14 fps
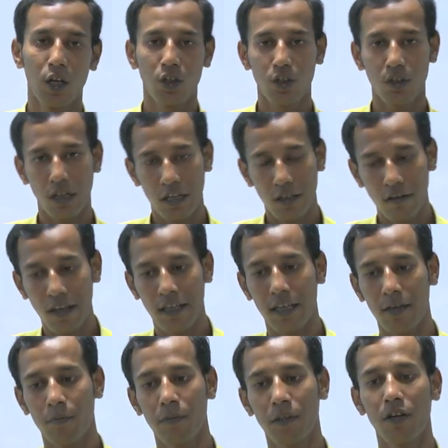So it will give
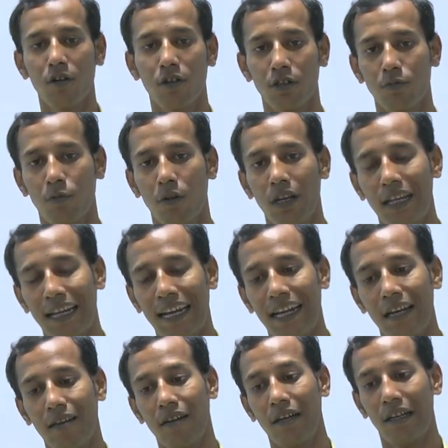me the corresponding gate
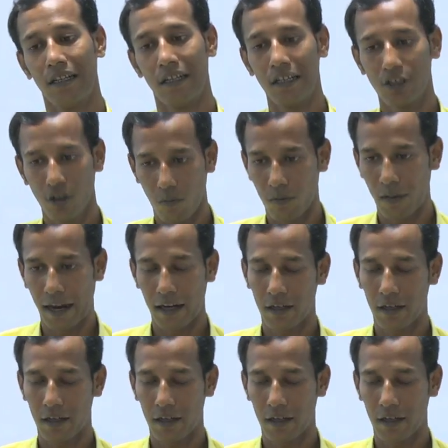level netlist of that.